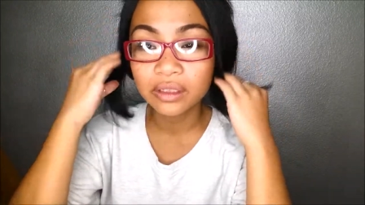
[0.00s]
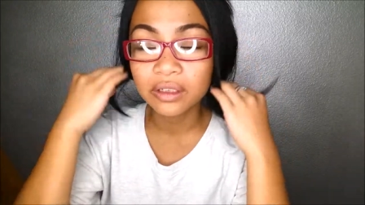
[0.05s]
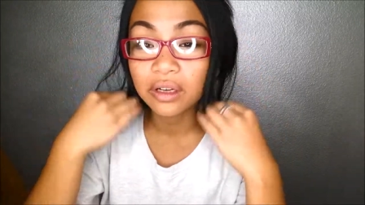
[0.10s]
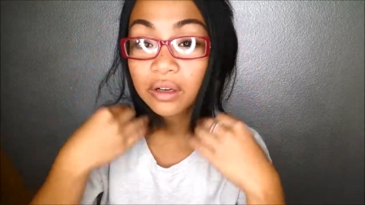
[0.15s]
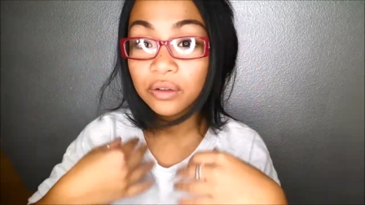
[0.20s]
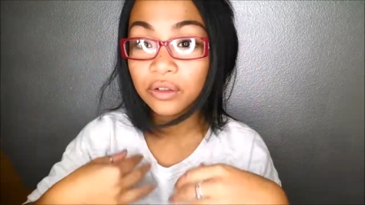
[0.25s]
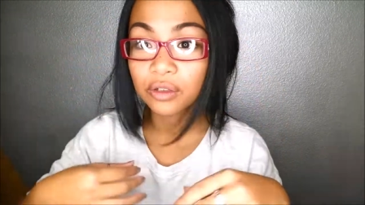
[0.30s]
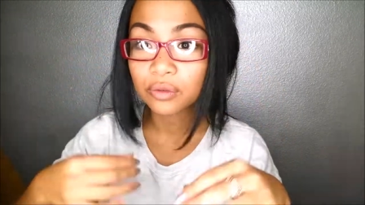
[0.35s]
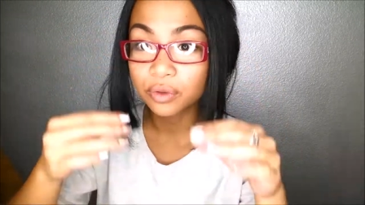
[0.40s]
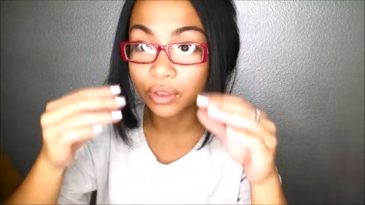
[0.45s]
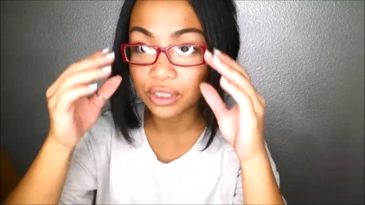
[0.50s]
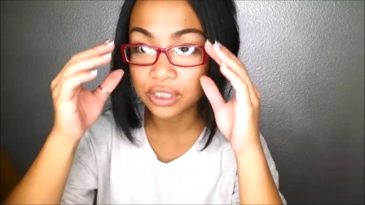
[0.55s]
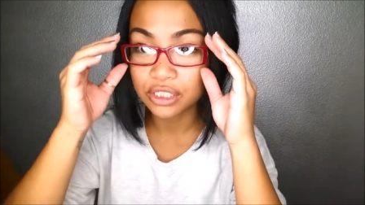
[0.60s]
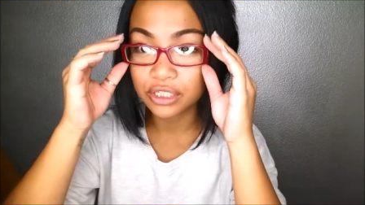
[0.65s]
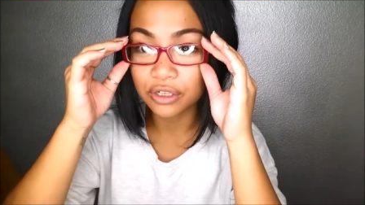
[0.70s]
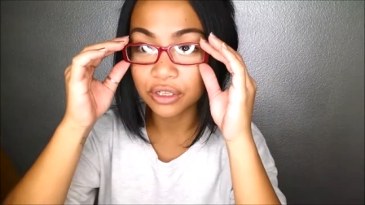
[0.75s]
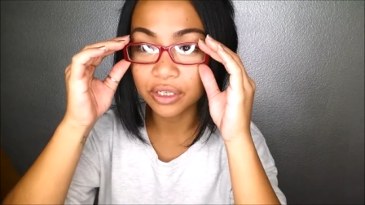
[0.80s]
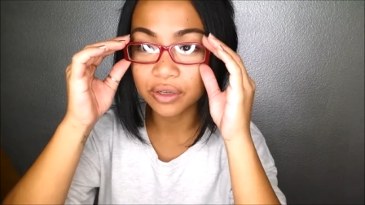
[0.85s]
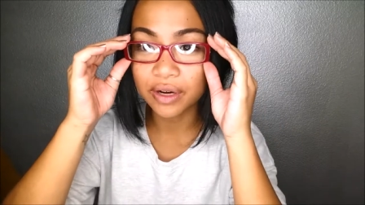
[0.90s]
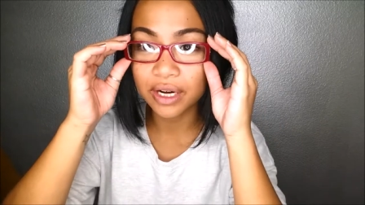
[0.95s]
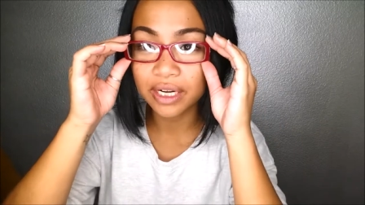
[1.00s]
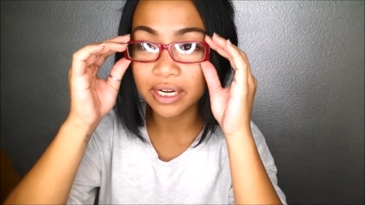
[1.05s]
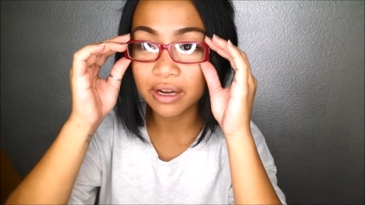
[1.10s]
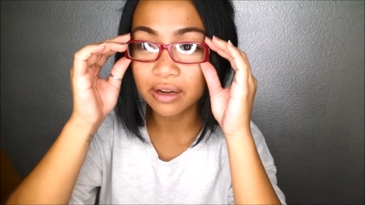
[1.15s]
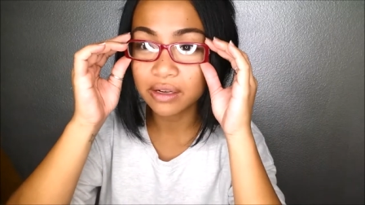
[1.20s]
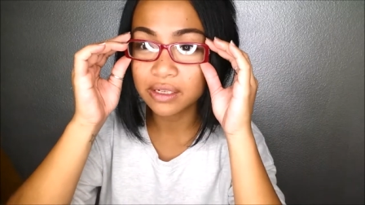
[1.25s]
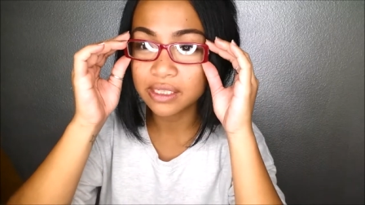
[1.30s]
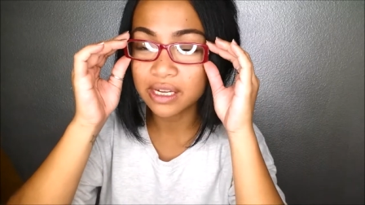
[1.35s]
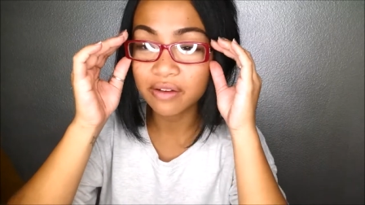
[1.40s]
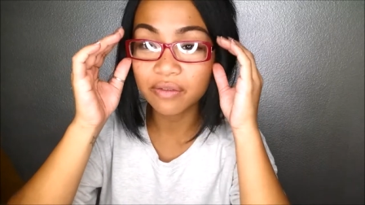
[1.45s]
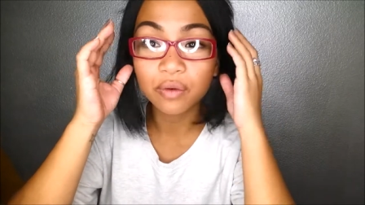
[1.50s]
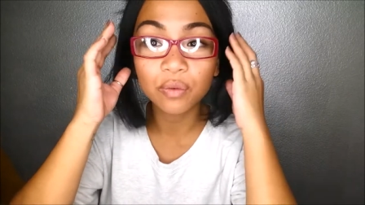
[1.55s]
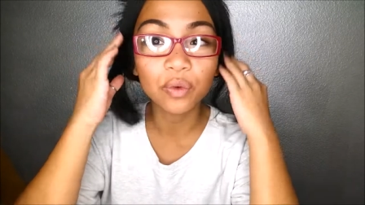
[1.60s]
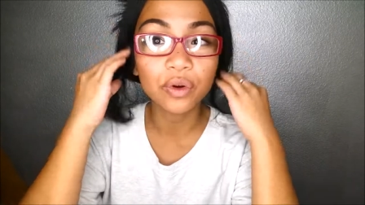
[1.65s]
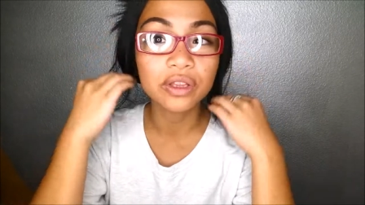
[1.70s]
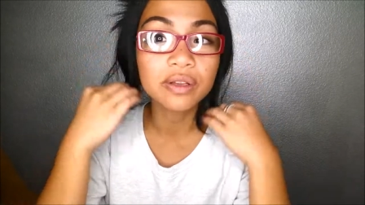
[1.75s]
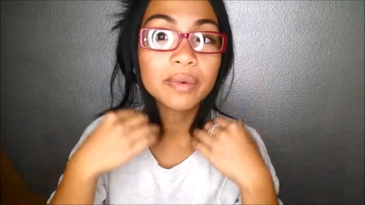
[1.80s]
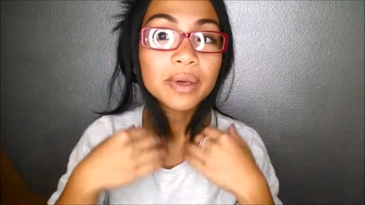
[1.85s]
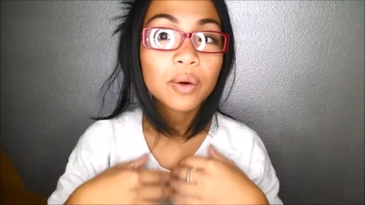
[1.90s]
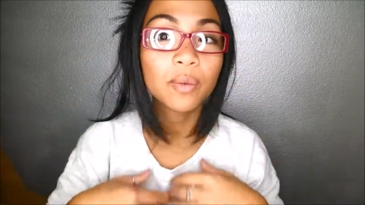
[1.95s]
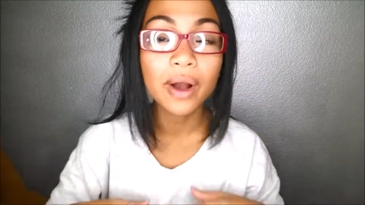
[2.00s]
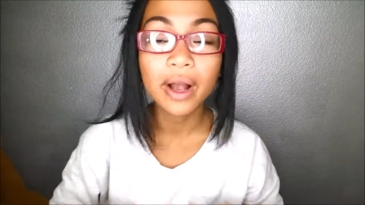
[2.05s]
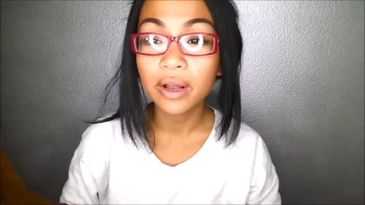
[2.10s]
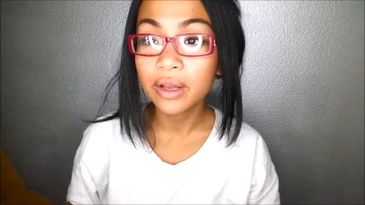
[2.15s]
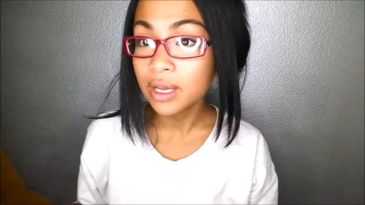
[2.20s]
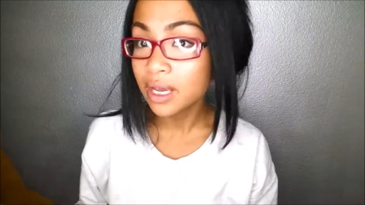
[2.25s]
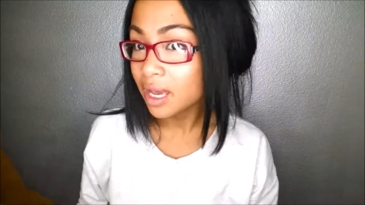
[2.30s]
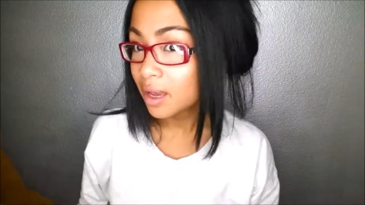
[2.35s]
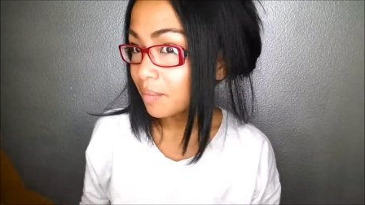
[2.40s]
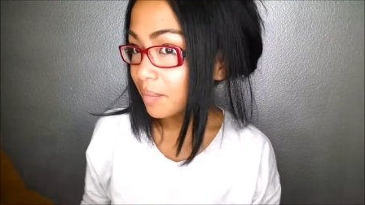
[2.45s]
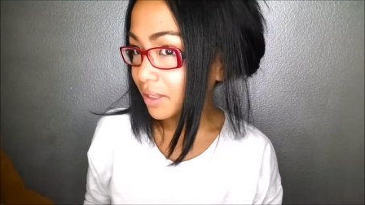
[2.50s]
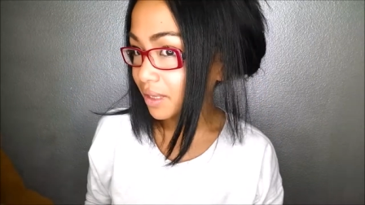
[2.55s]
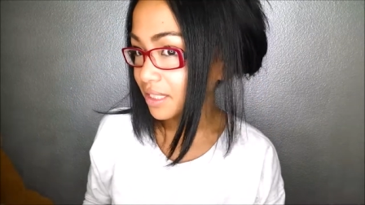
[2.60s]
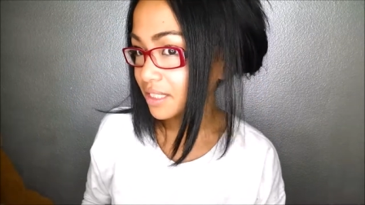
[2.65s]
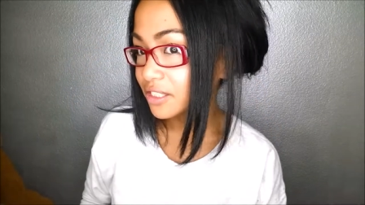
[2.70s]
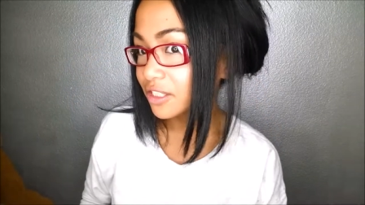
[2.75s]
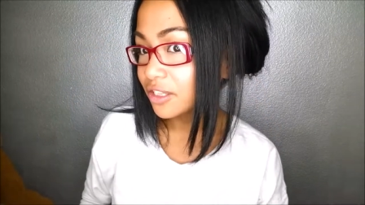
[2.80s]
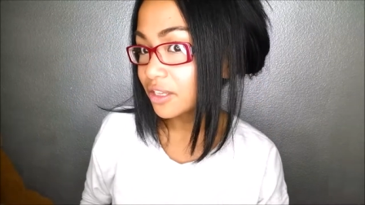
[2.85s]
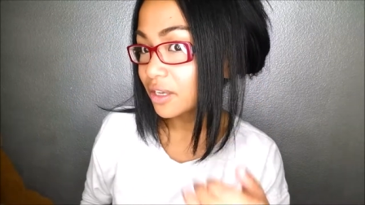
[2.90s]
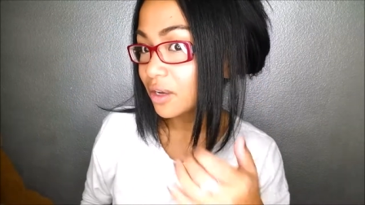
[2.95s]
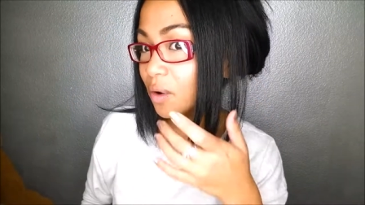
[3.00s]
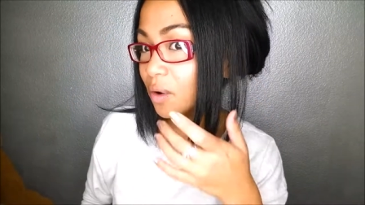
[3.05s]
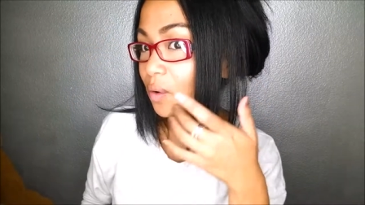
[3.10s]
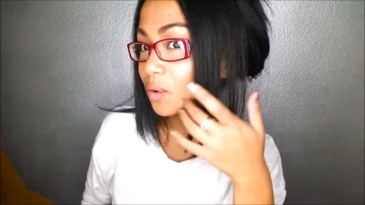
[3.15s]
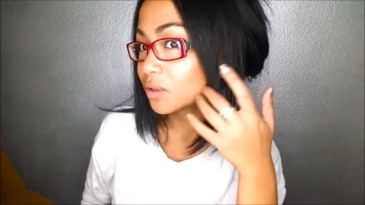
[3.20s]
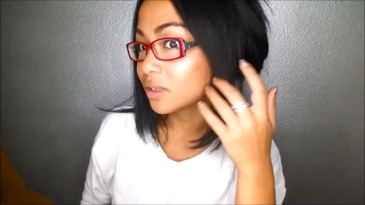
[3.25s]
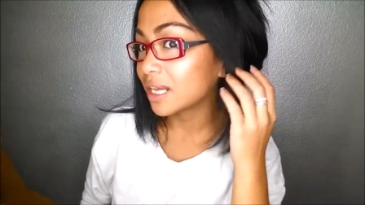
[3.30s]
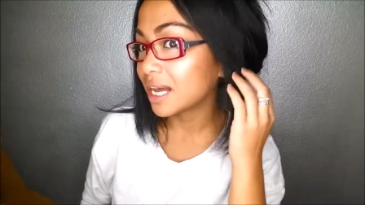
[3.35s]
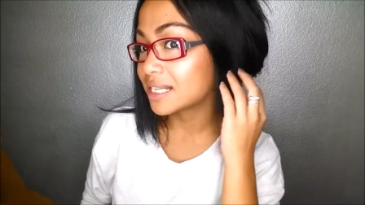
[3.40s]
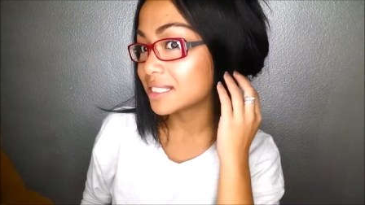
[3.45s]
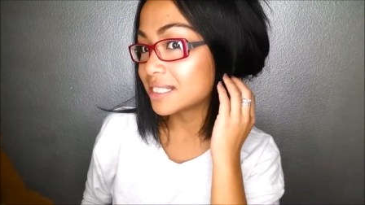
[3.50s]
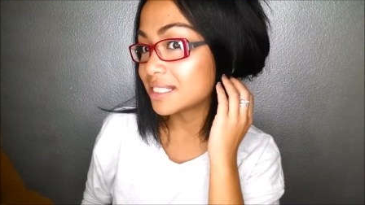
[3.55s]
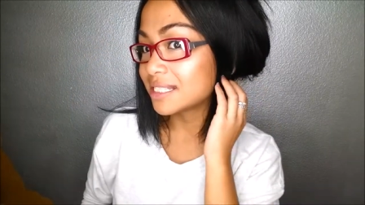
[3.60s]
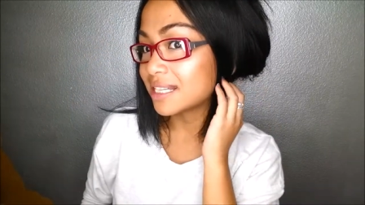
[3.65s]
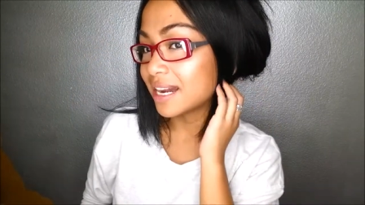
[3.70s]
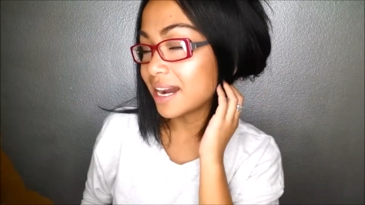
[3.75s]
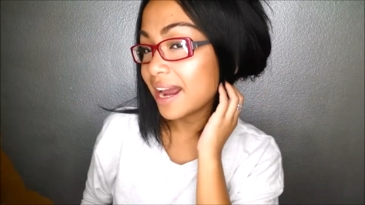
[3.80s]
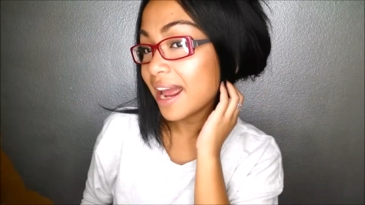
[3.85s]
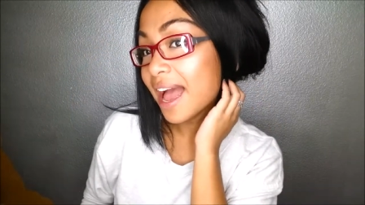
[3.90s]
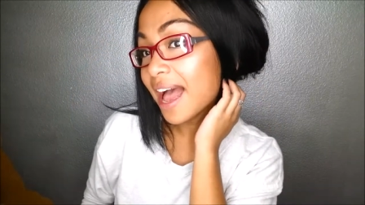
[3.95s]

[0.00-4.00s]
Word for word: Oh, they're really dirty right now because I haven't worn them in a while. But these are the old glasses that I